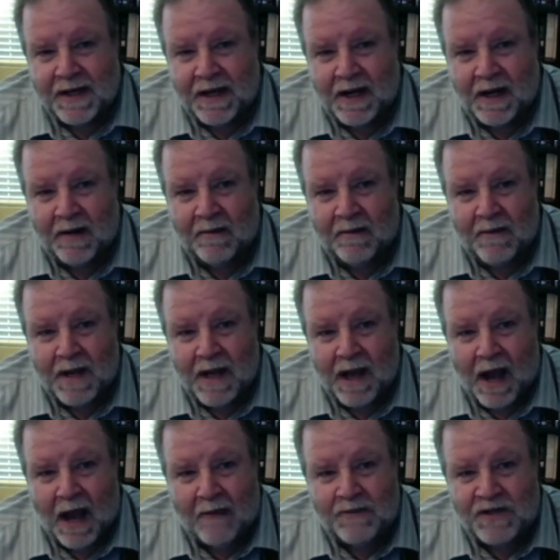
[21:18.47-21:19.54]

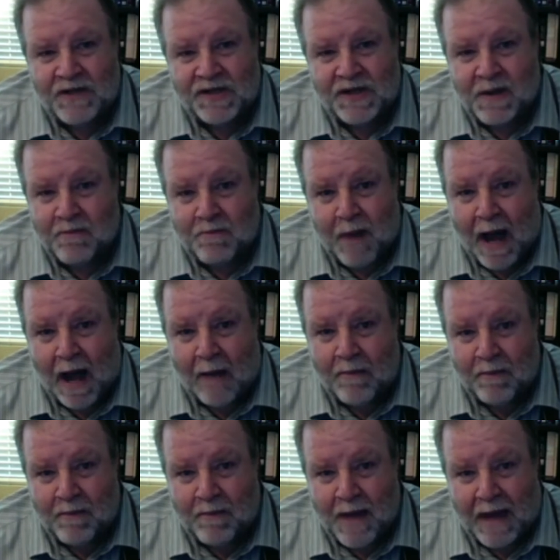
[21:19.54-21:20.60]
I'm just at
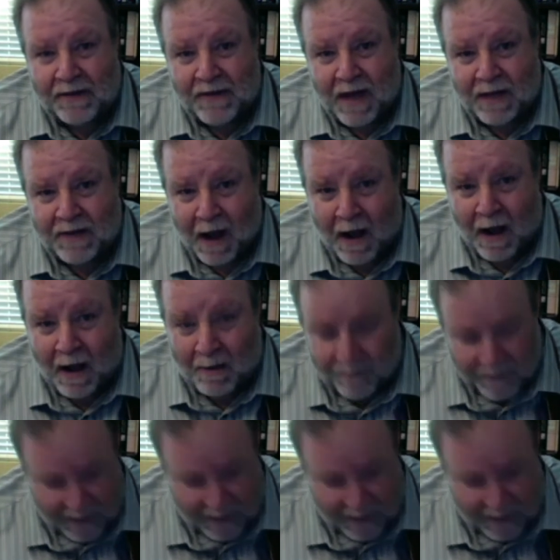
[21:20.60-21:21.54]
bobbennett.com.